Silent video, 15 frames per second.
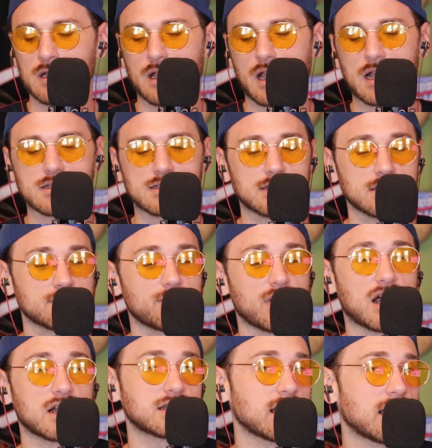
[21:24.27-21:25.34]
as this
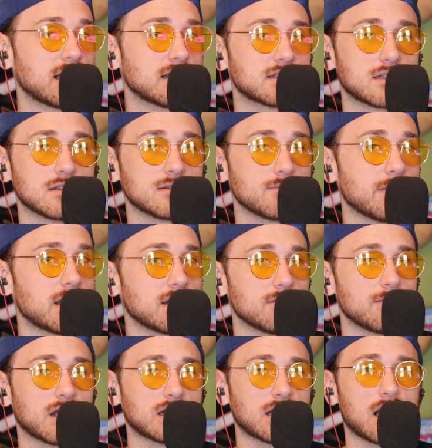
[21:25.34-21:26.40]
podcast and many of
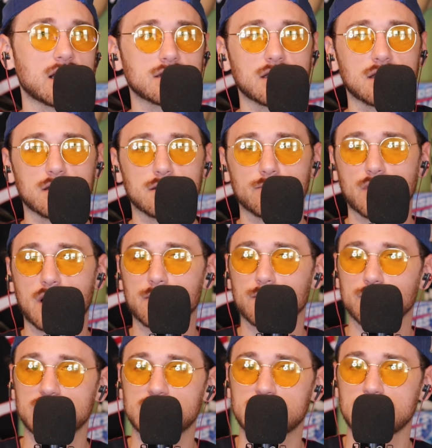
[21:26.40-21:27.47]
my content
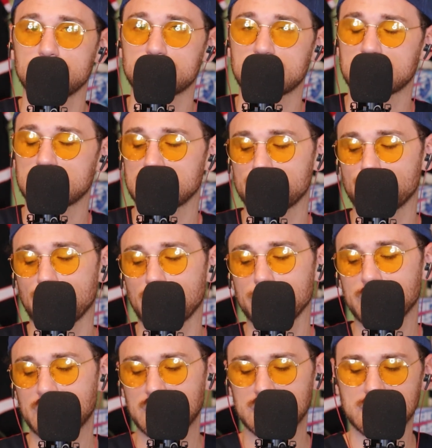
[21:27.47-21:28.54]
probably seems at this point,
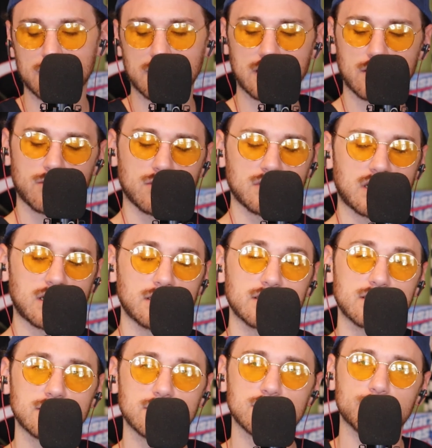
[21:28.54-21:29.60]
because I don't got a whole lot of
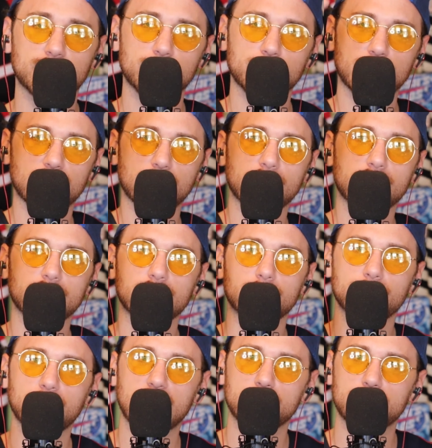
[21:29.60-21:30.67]
listeners, but I'm going to earn them,
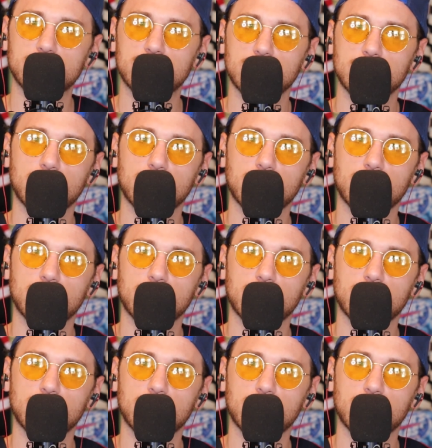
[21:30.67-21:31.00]
baby.